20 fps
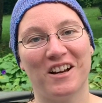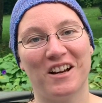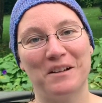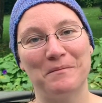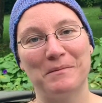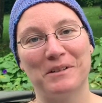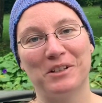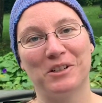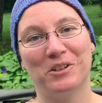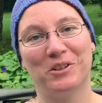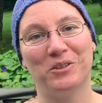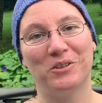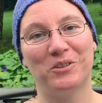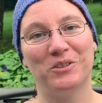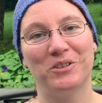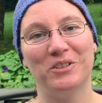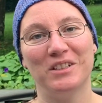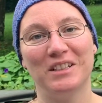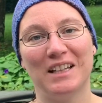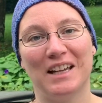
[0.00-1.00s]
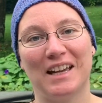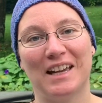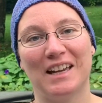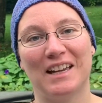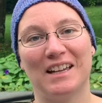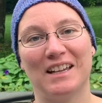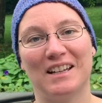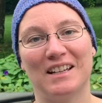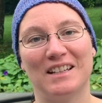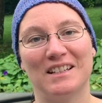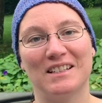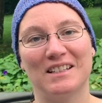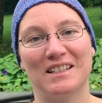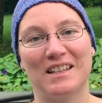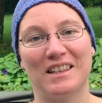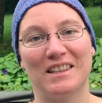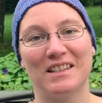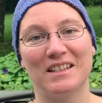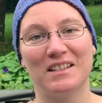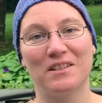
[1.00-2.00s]
I'm Nicole, and
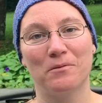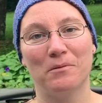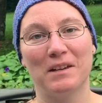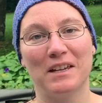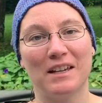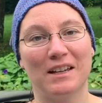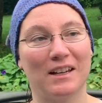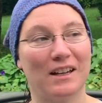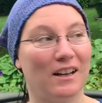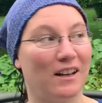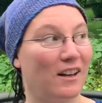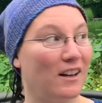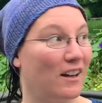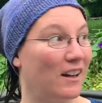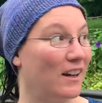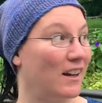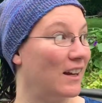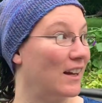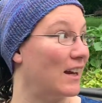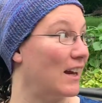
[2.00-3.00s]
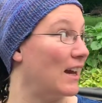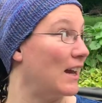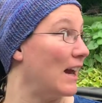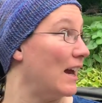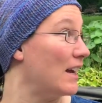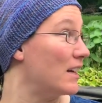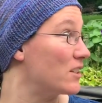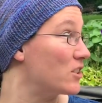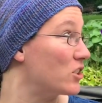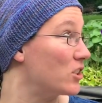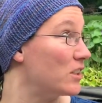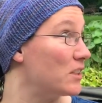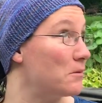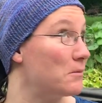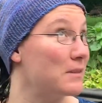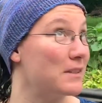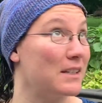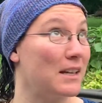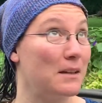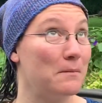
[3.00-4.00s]
this week I actually
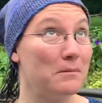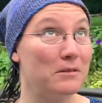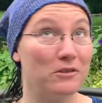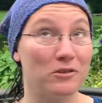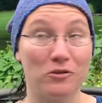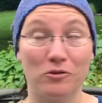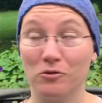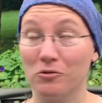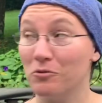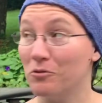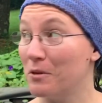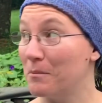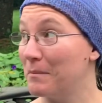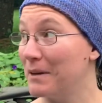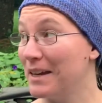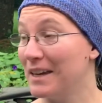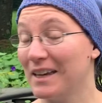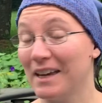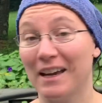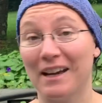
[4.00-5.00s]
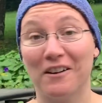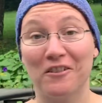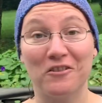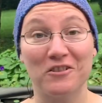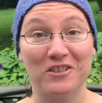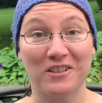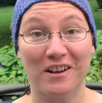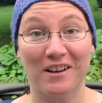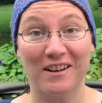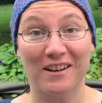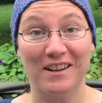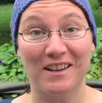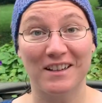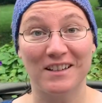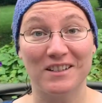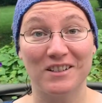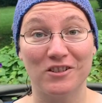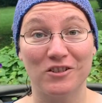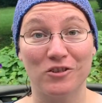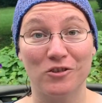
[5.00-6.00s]
was able to make it
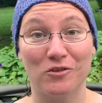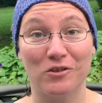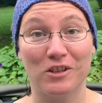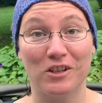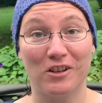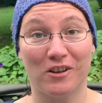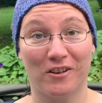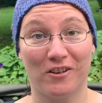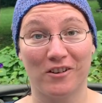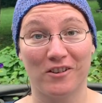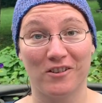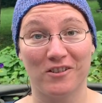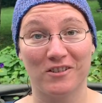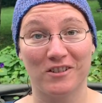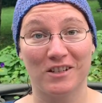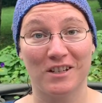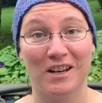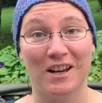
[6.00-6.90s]
outside to the yard.